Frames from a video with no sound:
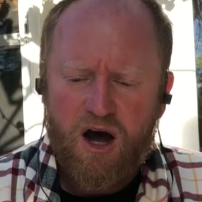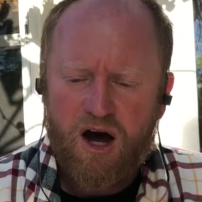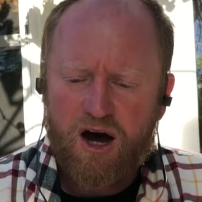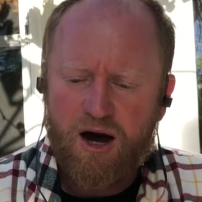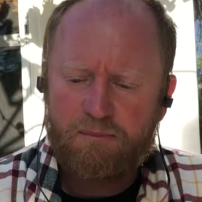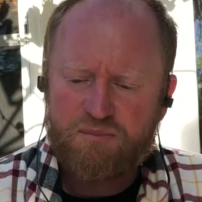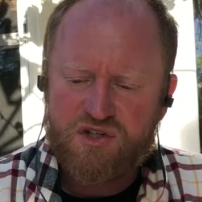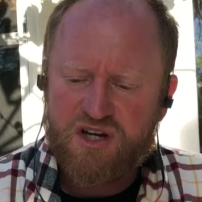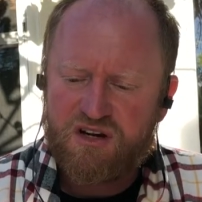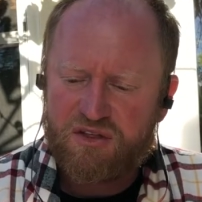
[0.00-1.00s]
To
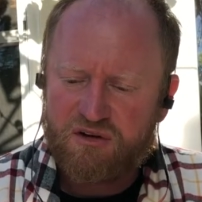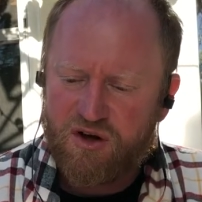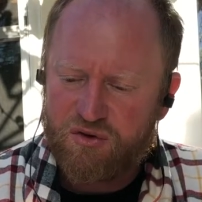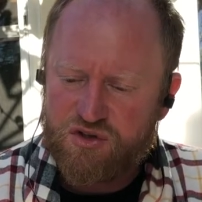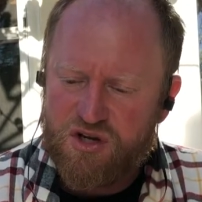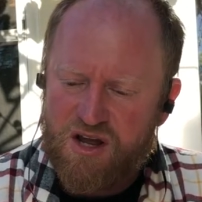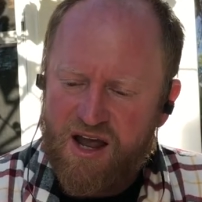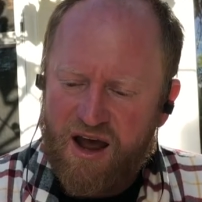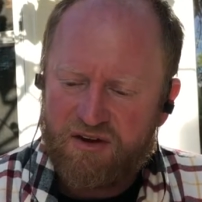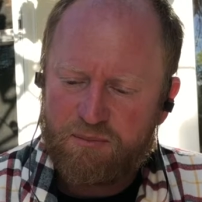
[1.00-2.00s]
say nothing of others,
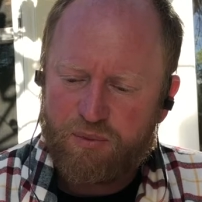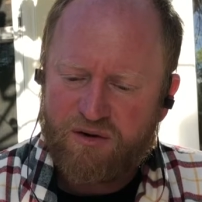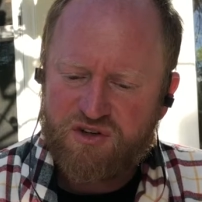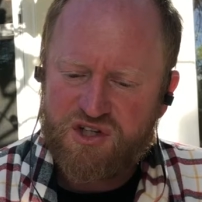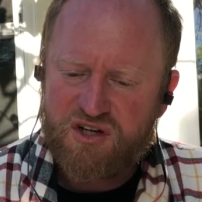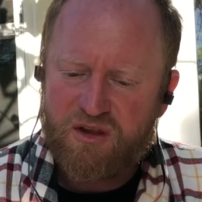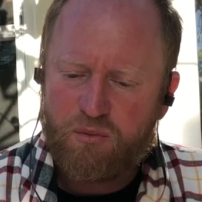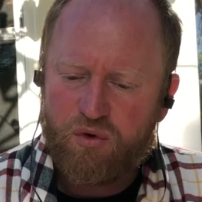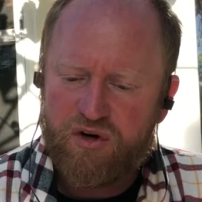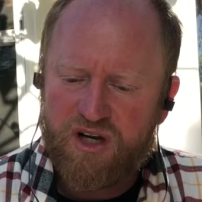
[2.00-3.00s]
having breakfasted in the
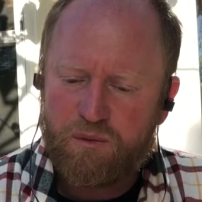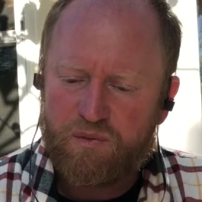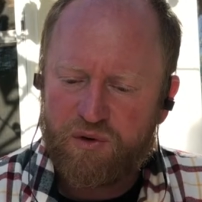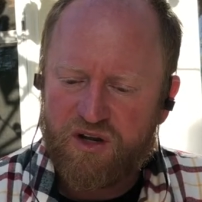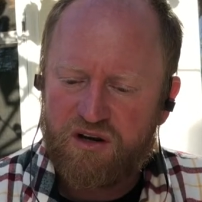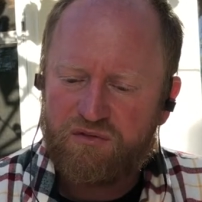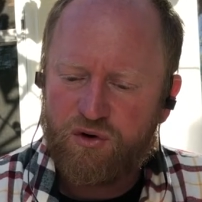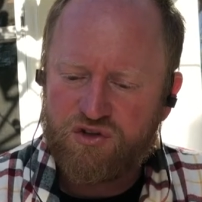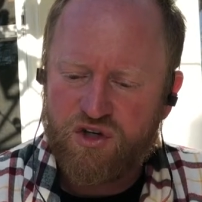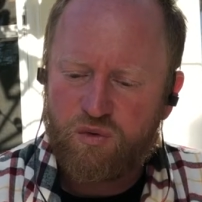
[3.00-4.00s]
morning with their kinfolks,